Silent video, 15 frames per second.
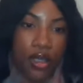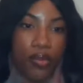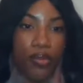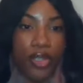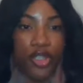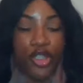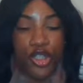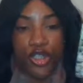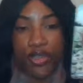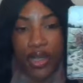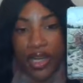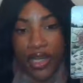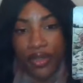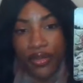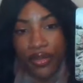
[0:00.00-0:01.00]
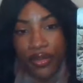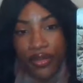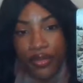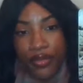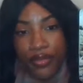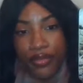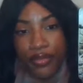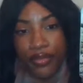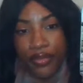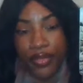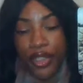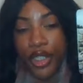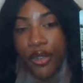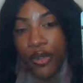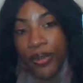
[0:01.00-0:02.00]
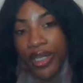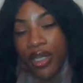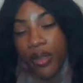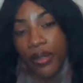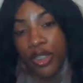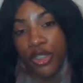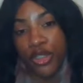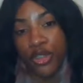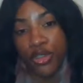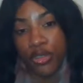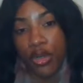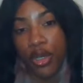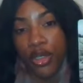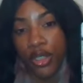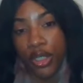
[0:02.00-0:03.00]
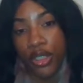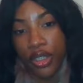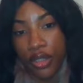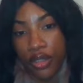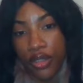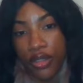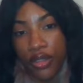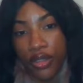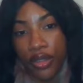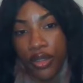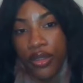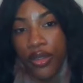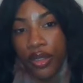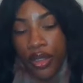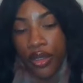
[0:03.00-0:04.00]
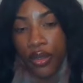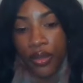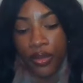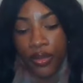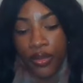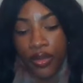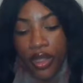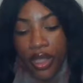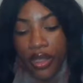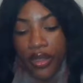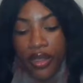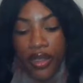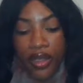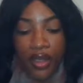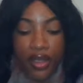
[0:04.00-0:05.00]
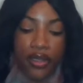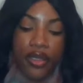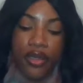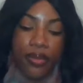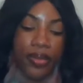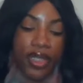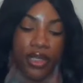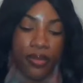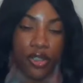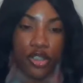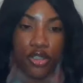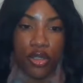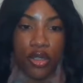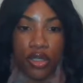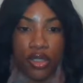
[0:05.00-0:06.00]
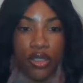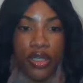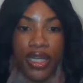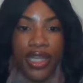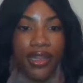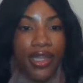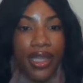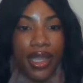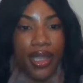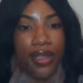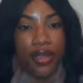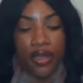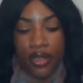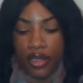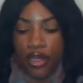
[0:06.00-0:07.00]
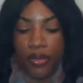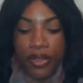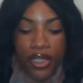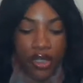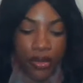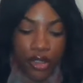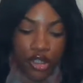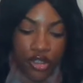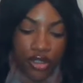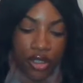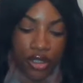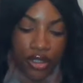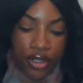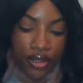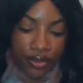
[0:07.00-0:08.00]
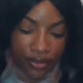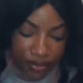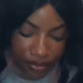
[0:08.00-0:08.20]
But strength, you're becoming stronger, though. You're becoming stronger. In the end, you're becoming stronger.